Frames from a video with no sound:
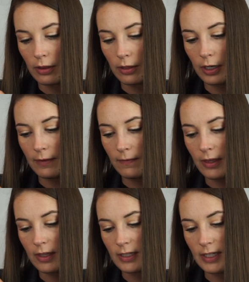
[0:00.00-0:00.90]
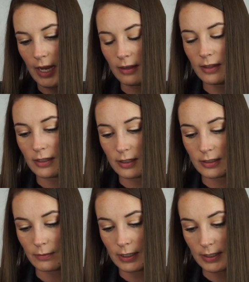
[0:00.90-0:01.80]
35th and 10th
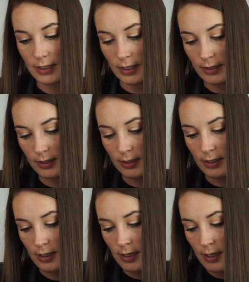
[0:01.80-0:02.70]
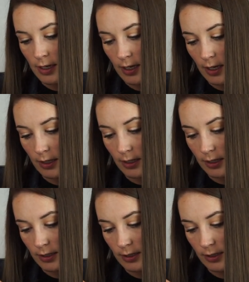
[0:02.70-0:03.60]
is what it says. And then
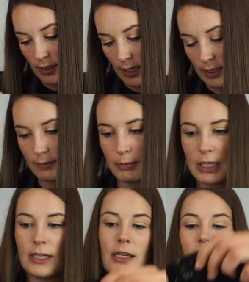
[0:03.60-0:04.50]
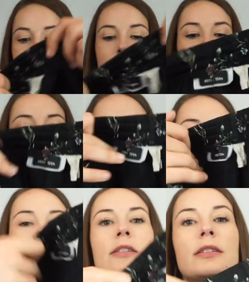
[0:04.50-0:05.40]
it's a size medium
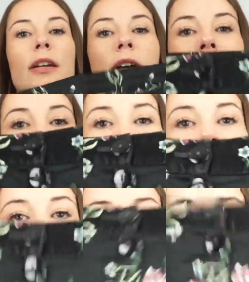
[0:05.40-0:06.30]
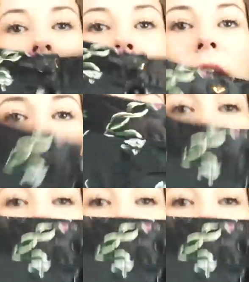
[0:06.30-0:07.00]
skirt. And it